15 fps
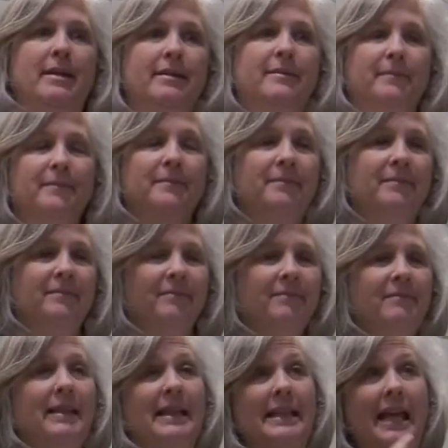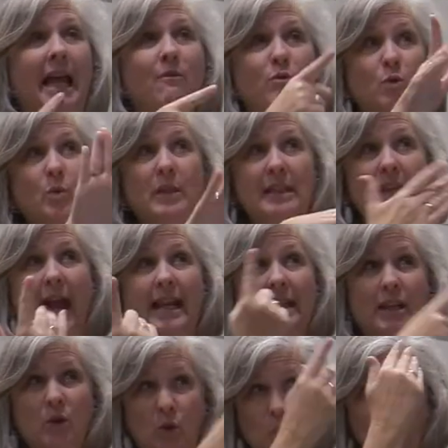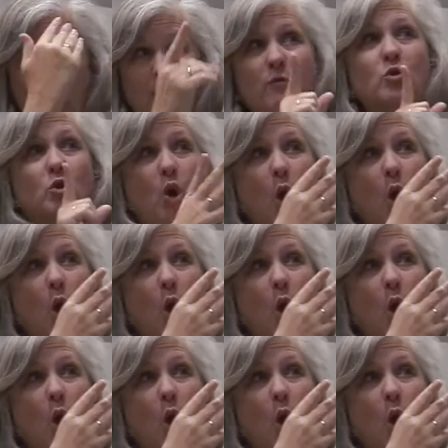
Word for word: I said, if you die today, you know for sure you go to heaven.